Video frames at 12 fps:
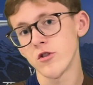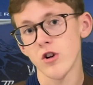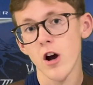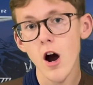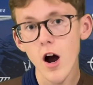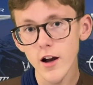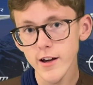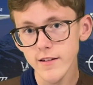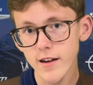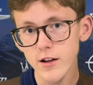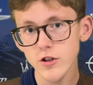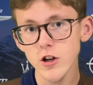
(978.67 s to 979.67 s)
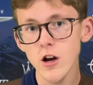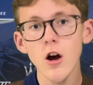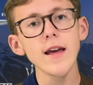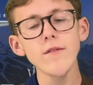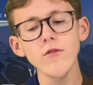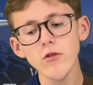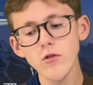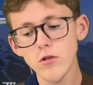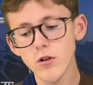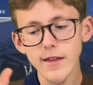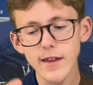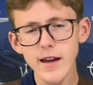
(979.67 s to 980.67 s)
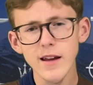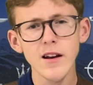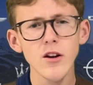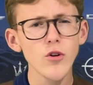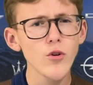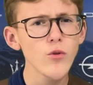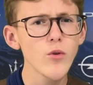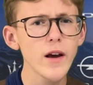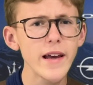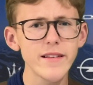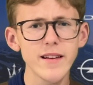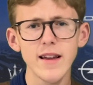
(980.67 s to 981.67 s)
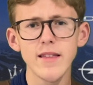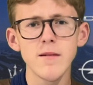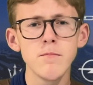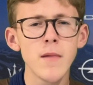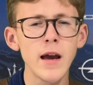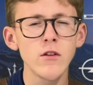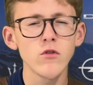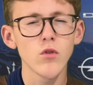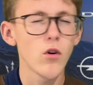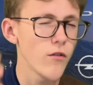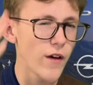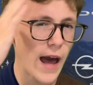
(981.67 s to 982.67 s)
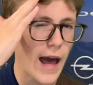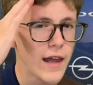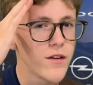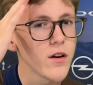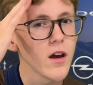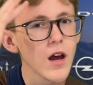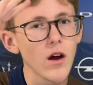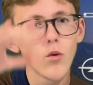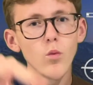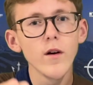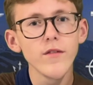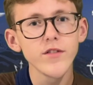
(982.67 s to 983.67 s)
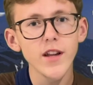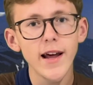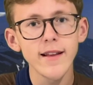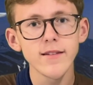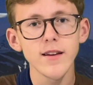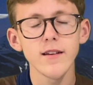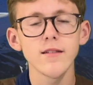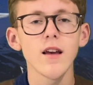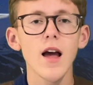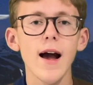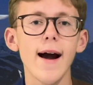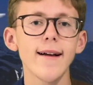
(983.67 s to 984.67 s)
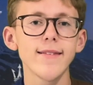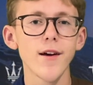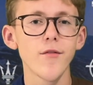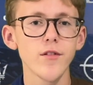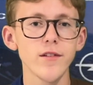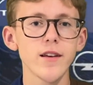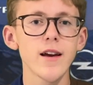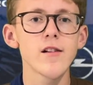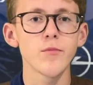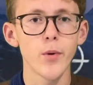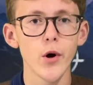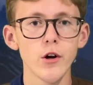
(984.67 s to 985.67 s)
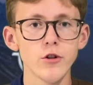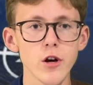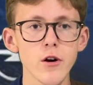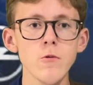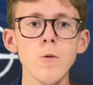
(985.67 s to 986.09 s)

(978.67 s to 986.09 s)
architecture. If you're thinking who is like the main sort of head with Stellantis, I'd definitely say it's Peugeot.